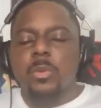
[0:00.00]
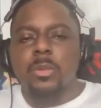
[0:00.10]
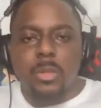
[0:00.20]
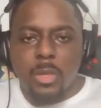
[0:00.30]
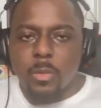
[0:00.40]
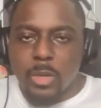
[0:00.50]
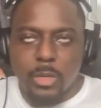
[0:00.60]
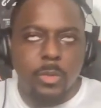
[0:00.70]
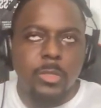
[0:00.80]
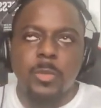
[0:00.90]
world that they want
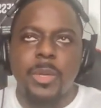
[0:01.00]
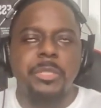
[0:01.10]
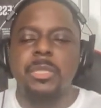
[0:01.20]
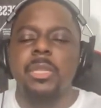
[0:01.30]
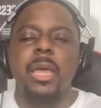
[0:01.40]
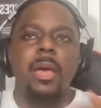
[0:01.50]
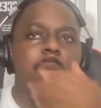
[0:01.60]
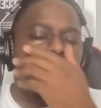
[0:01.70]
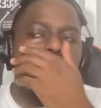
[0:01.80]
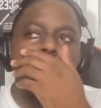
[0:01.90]
to do, especially now,